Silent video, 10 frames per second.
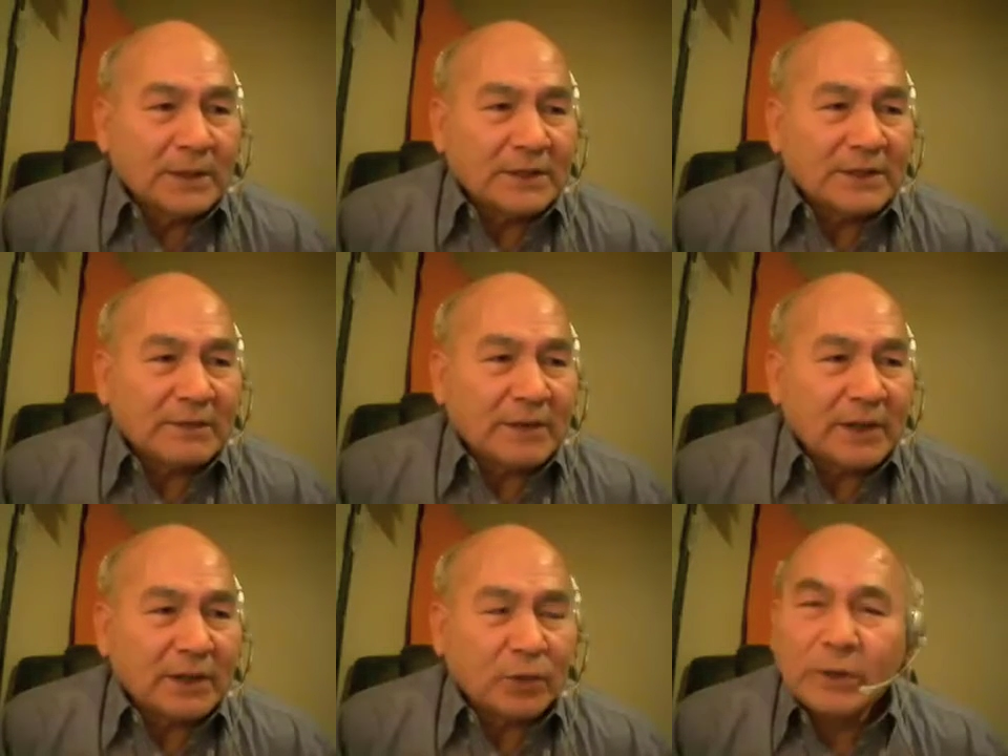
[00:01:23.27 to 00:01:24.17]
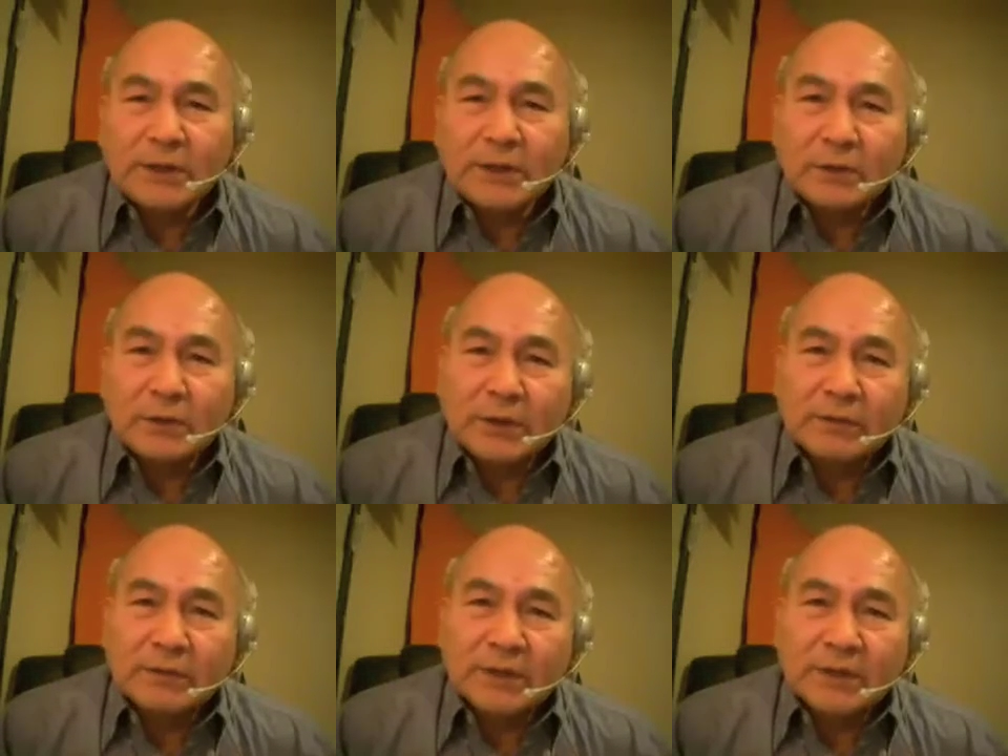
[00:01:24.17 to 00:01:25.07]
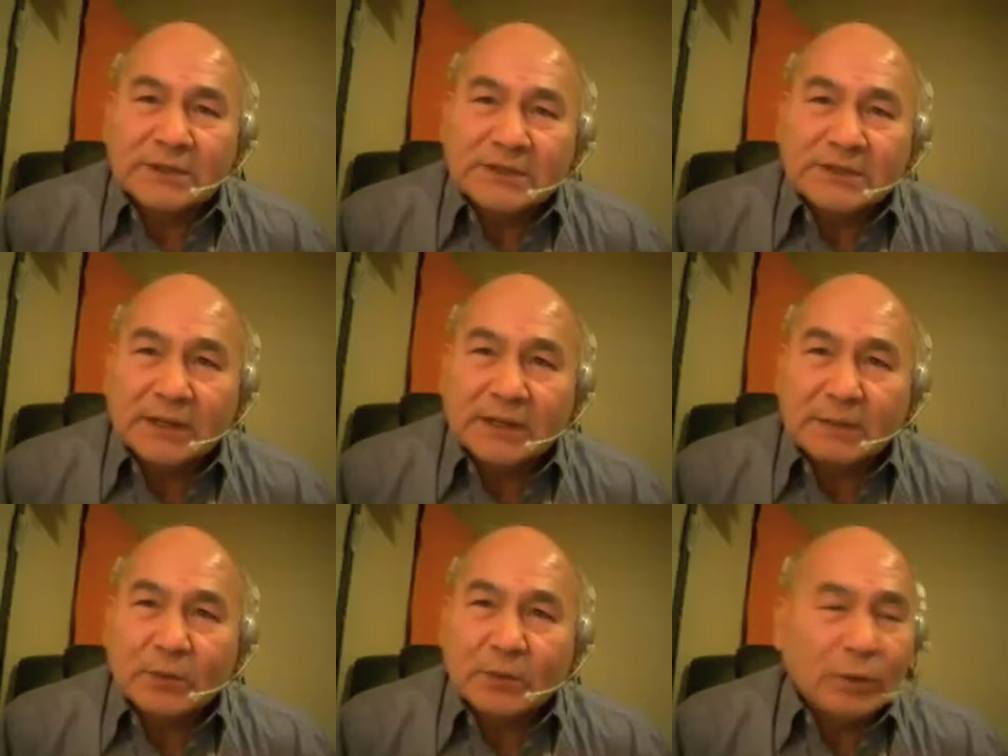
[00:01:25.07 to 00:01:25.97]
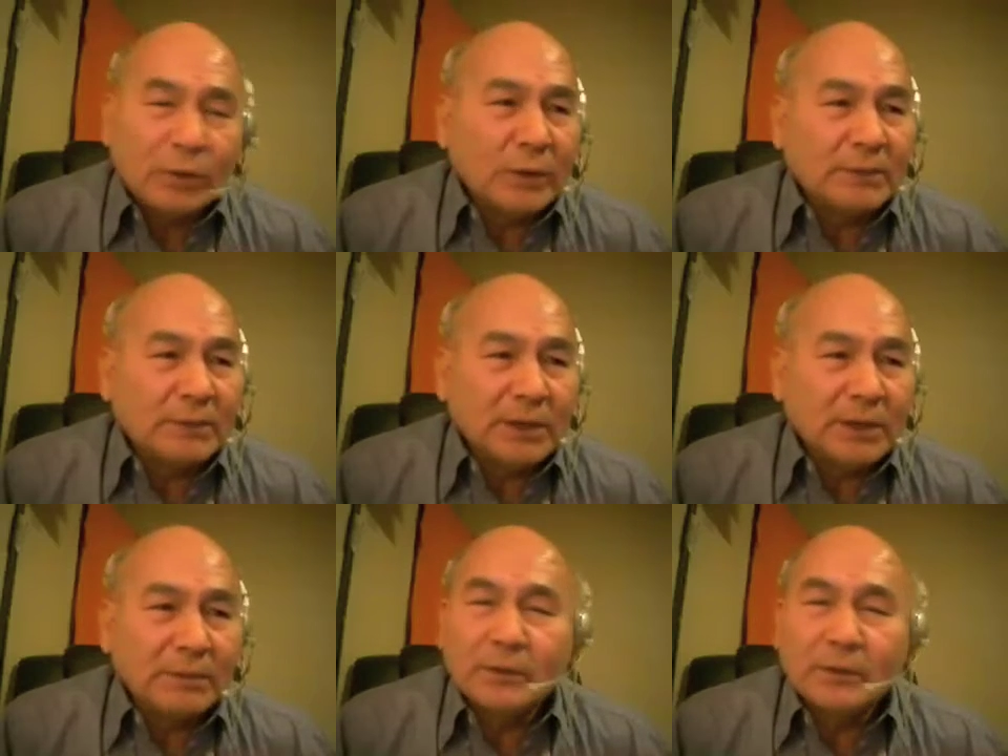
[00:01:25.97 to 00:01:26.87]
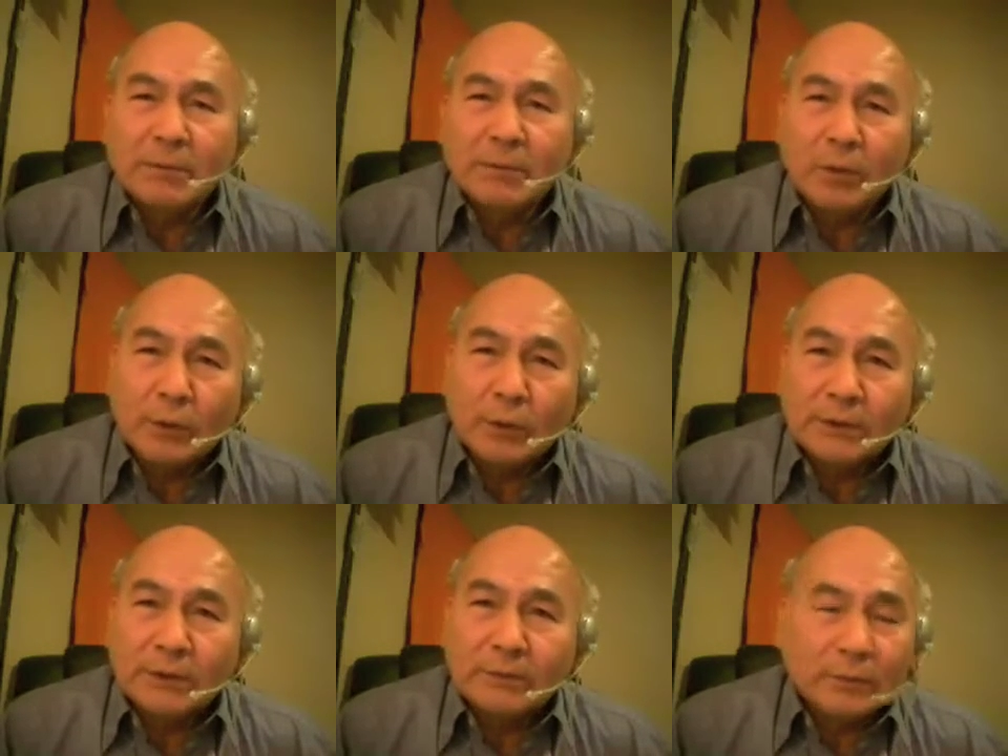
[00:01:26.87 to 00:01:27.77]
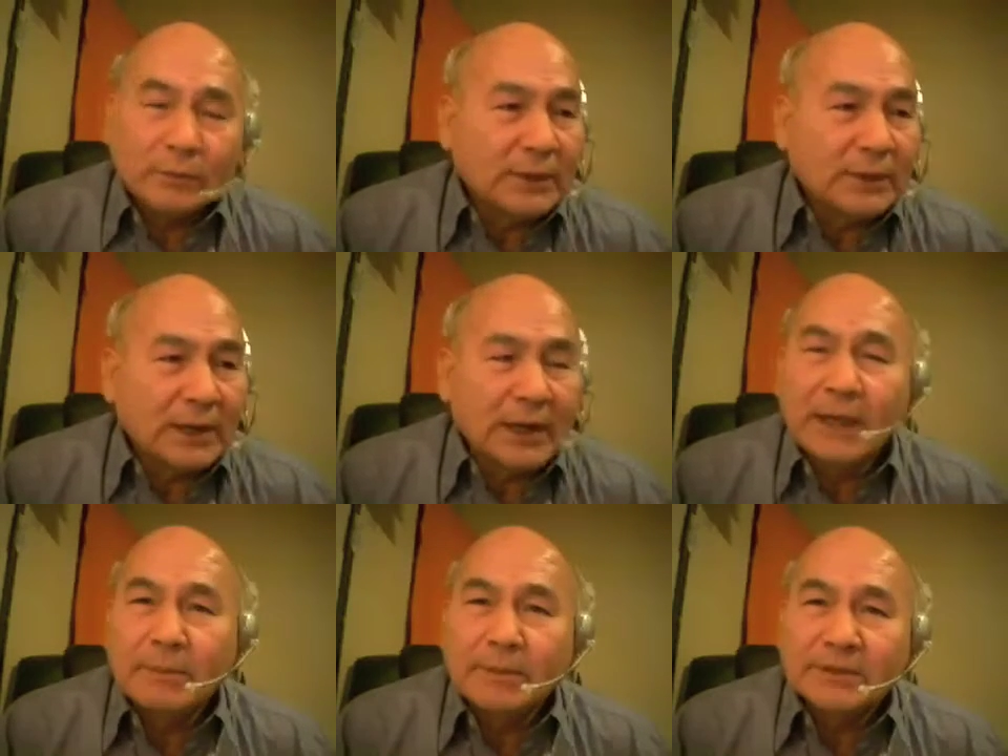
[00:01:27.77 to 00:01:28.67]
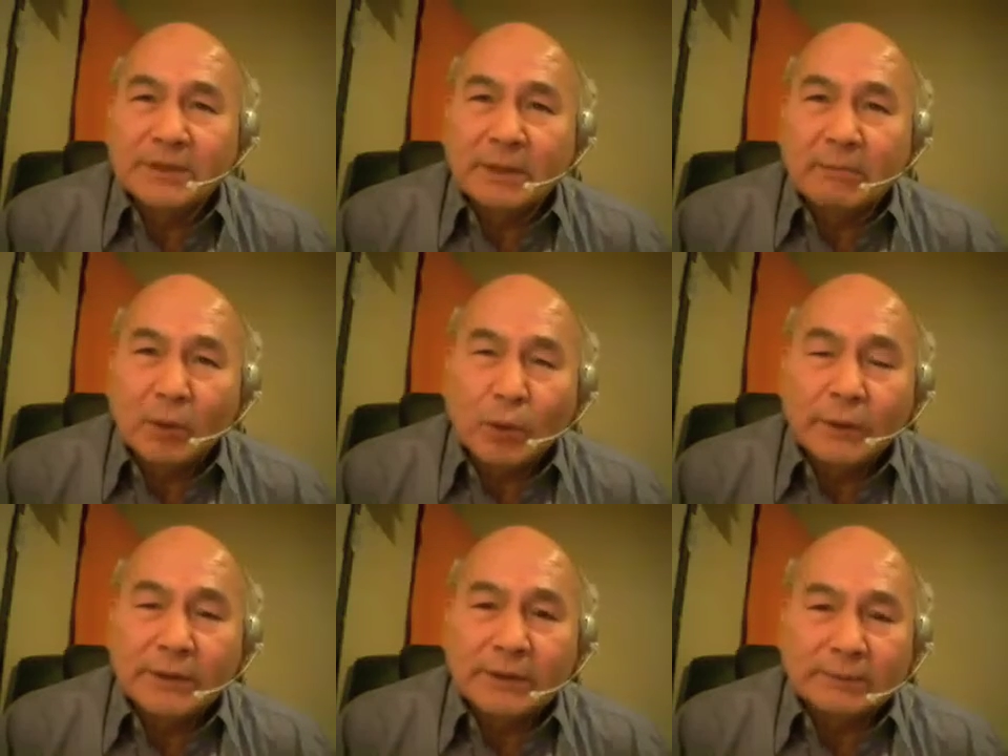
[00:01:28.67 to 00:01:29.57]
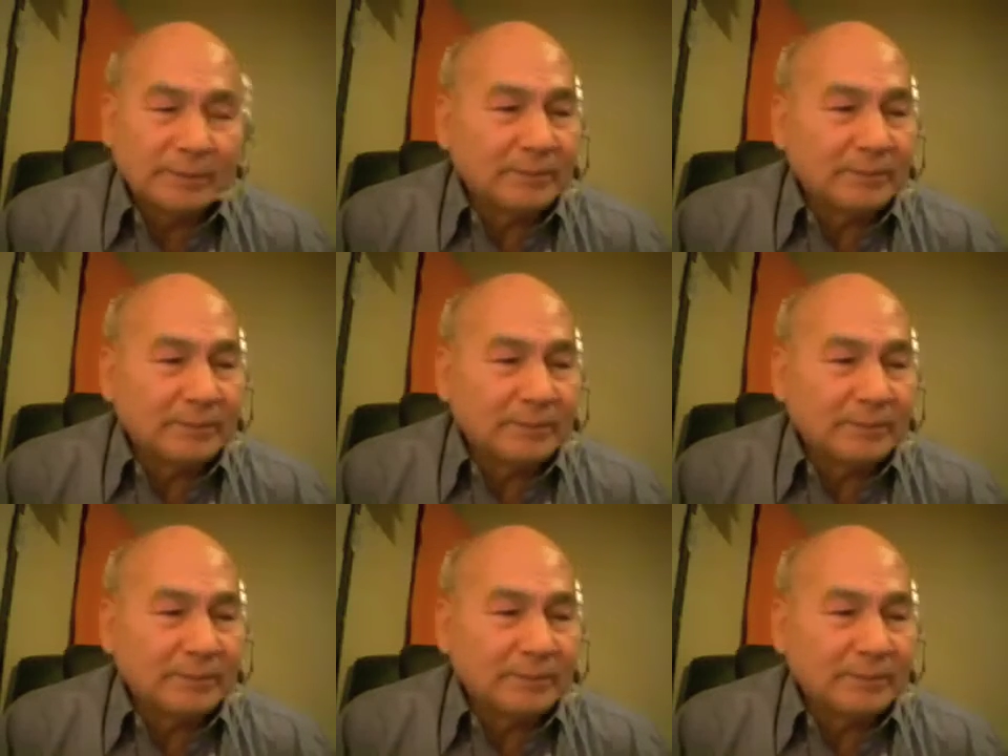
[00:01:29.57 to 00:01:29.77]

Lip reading: as if like we don't even exist anymore, and we're the people who employed them, we're the claimants that employed them.